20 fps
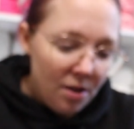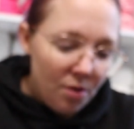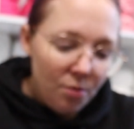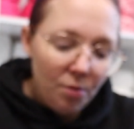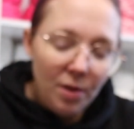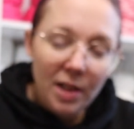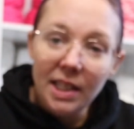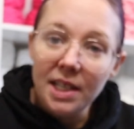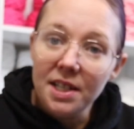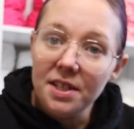
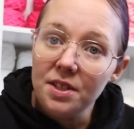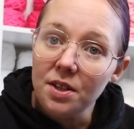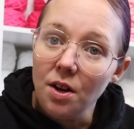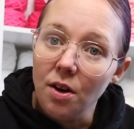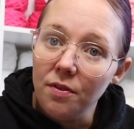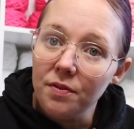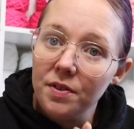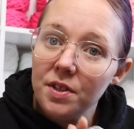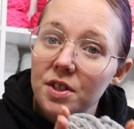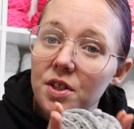really
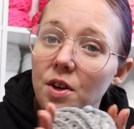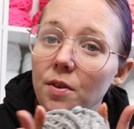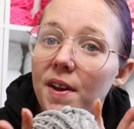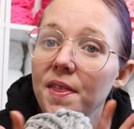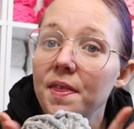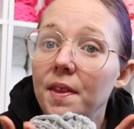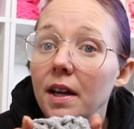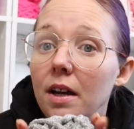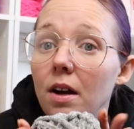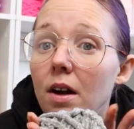soft, so I
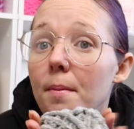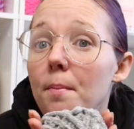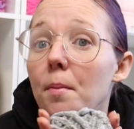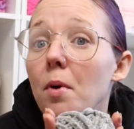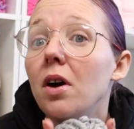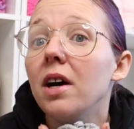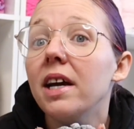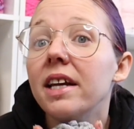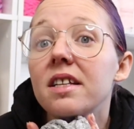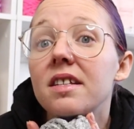think I
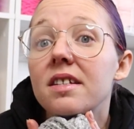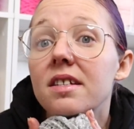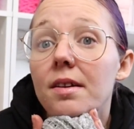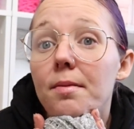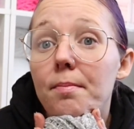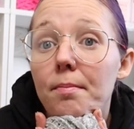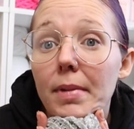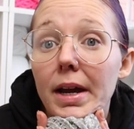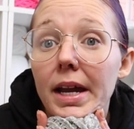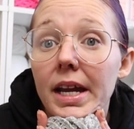might
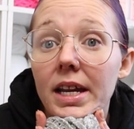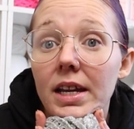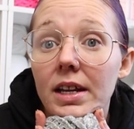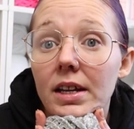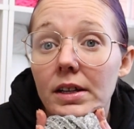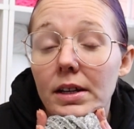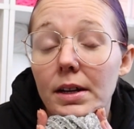make